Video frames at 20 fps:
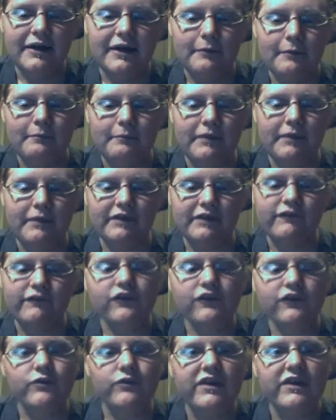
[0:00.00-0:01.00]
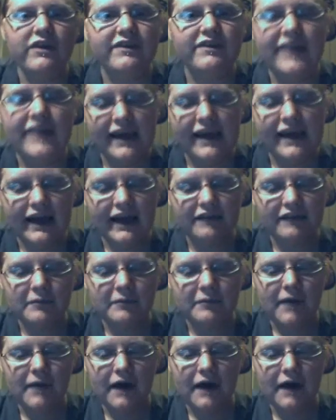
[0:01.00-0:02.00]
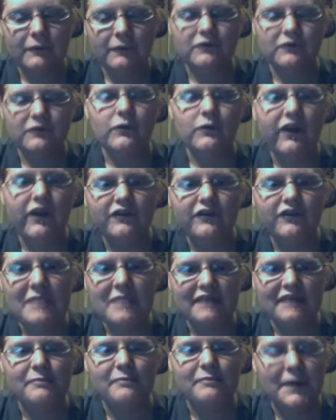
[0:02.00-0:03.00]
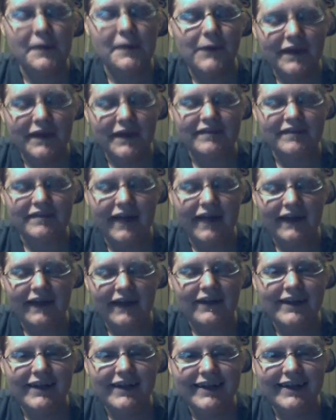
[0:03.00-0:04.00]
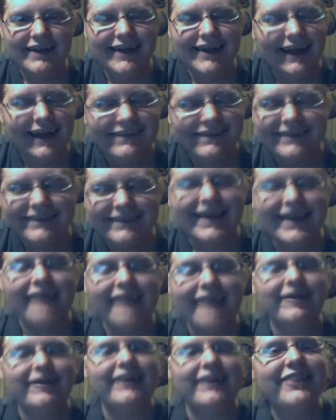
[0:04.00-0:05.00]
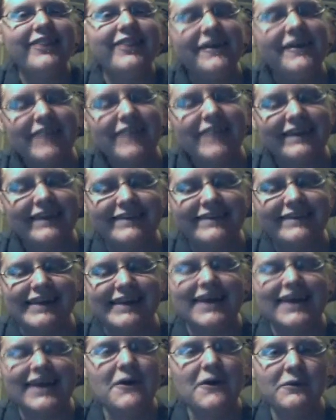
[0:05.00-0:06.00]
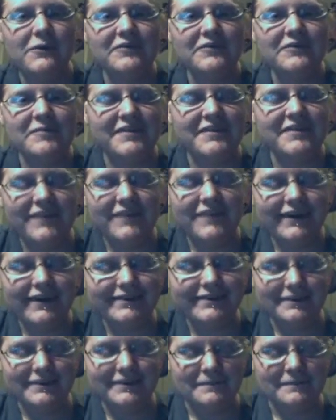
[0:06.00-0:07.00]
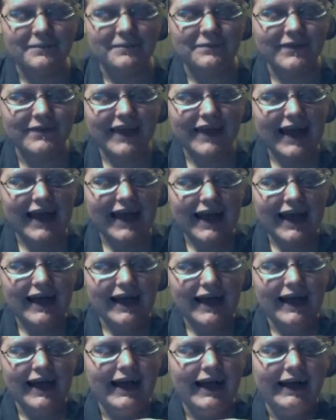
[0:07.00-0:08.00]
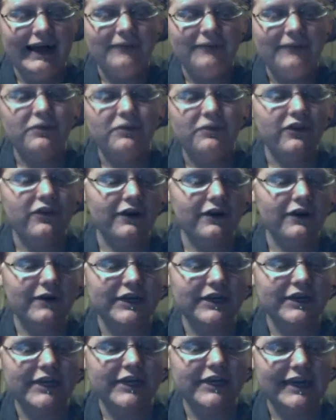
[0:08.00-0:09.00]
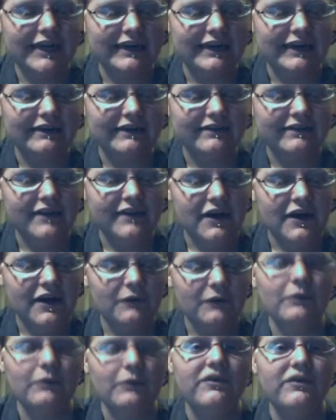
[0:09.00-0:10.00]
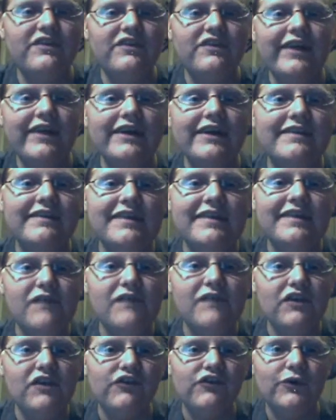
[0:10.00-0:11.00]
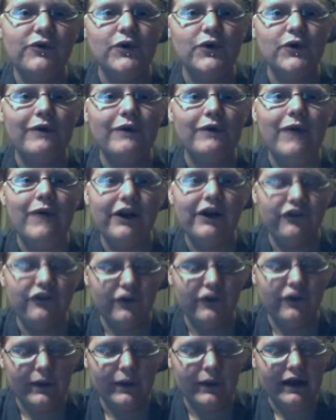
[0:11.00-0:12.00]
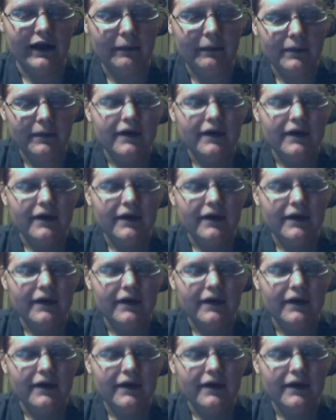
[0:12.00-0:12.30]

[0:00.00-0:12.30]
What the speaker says: But the first real CD I ever bought was Will Smith, Big Willie Style. I still have it. I love that CD. Will Smith is awesome. The third question is, what was the scariest TV show you had watched growing up?